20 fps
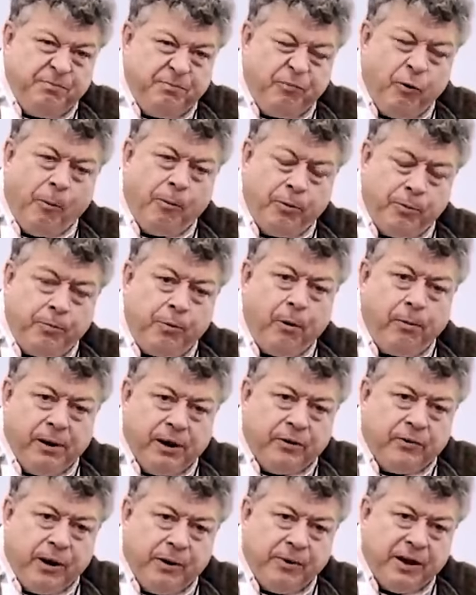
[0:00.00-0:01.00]
Rob would probably
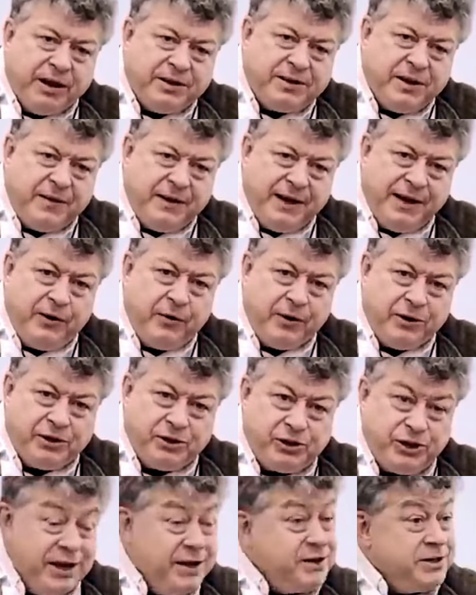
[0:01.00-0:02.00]
agree when I said that he got his
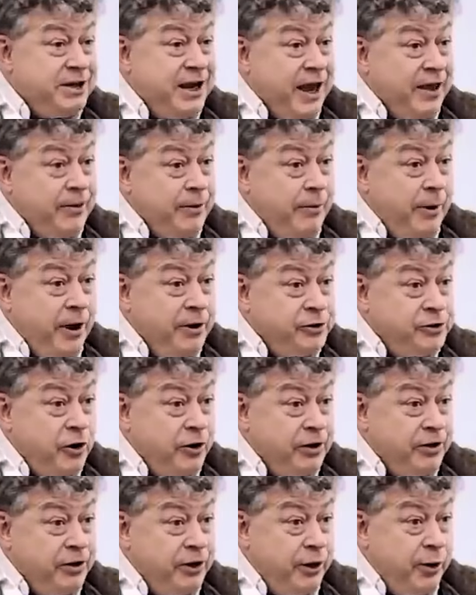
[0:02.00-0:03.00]
shit together by
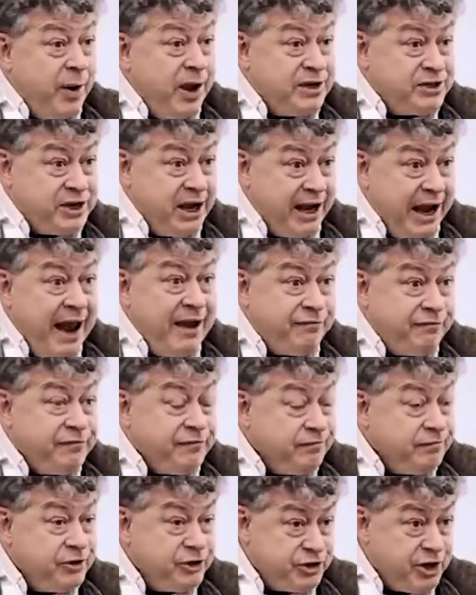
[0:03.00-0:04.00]
joining the USAF
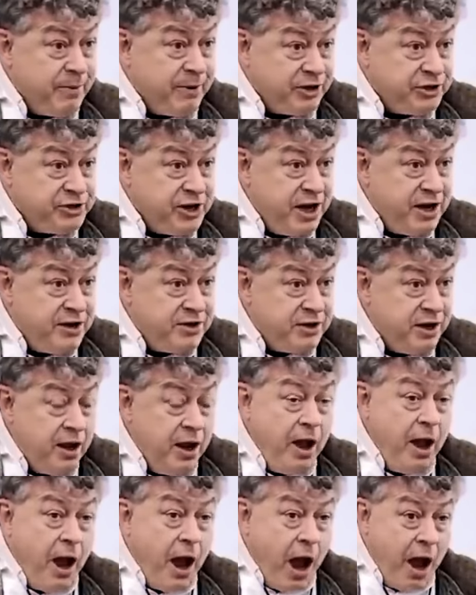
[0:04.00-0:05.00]
to some extent,
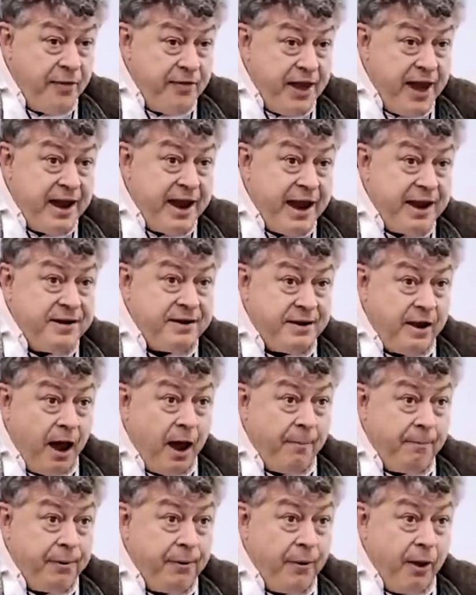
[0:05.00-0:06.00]
and then ended
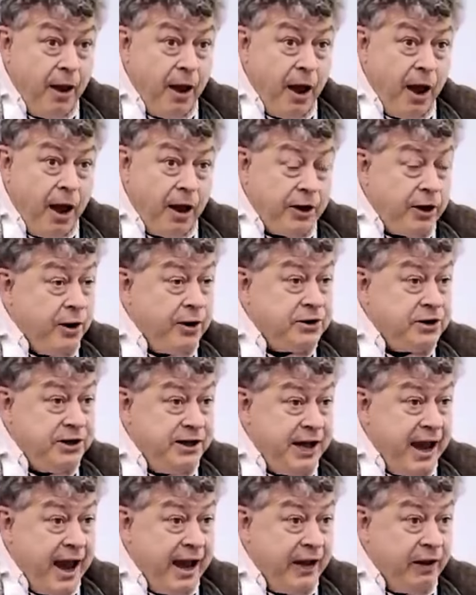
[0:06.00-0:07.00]
up going to
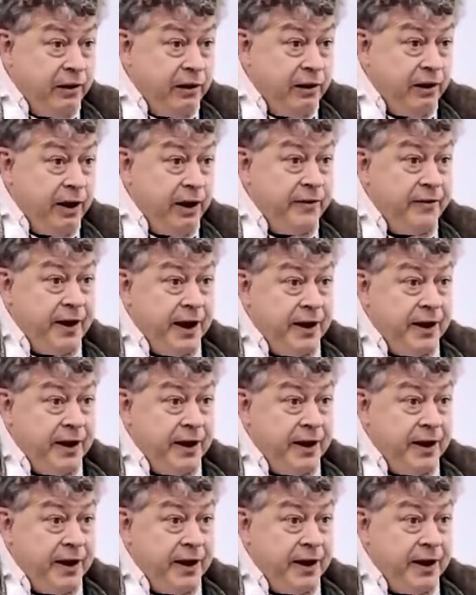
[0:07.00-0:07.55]
Yale and